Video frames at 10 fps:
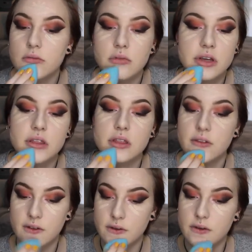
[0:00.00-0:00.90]
with
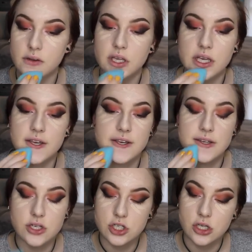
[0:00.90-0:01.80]
the
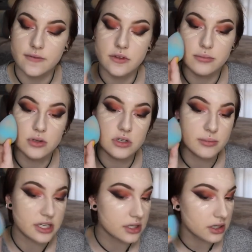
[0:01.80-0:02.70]
edge of the beauty
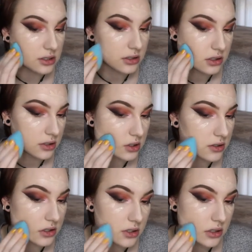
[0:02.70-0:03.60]
blender.
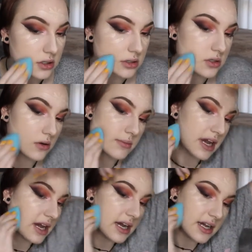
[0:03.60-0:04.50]
Doing
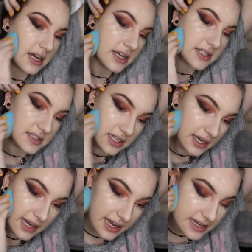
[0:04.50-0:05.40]
my eyes
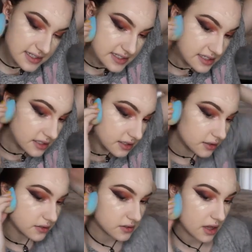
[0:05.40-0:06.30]
last
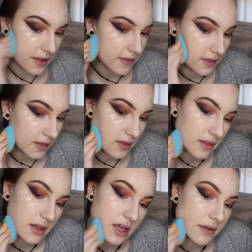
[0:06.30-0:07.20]
so that
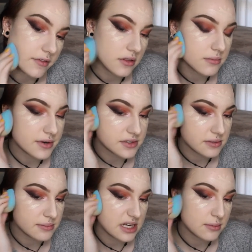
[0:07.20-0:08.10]
they have the
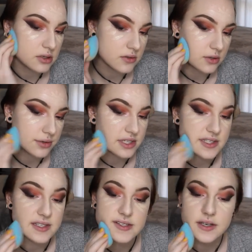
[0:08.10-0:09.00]
most minimal
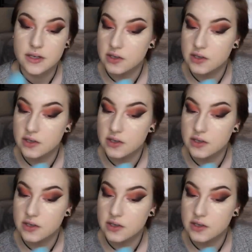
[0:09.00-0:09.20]
creases.